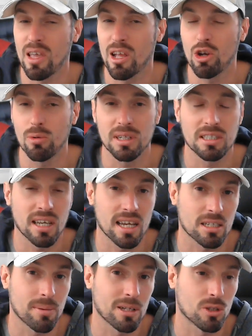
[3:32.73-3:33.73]
normally
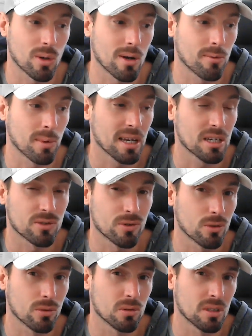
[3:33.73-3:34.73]
takes about 12 weeks for
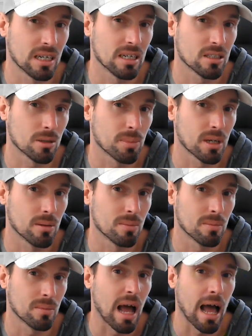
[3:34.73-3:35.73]
a routine to
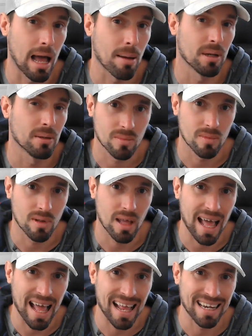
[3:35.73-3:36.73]
become a habit.
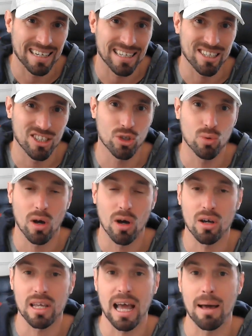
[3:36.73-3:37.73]
And you
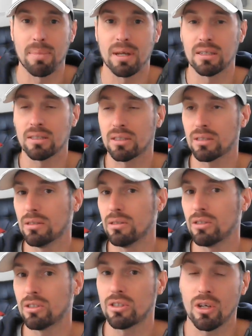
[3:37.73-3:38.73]
are your habits.
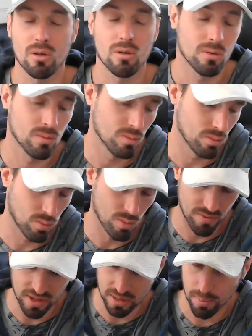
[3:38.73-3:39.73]
So
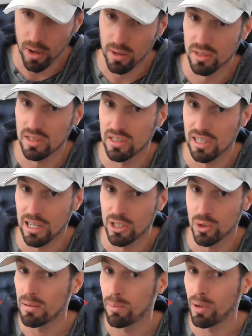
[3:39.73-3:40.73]
with this posting
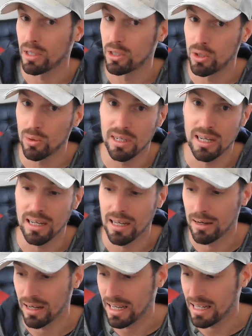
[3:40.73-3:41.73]
schedule, by doing it
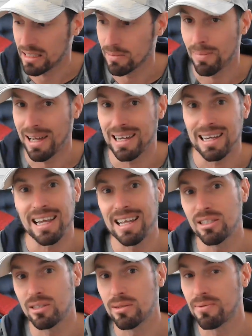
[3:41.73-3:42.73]
and easing back
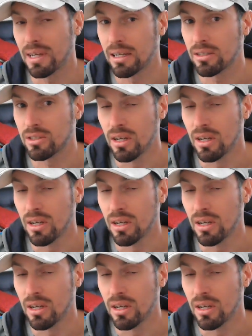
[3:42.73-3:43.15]
into things,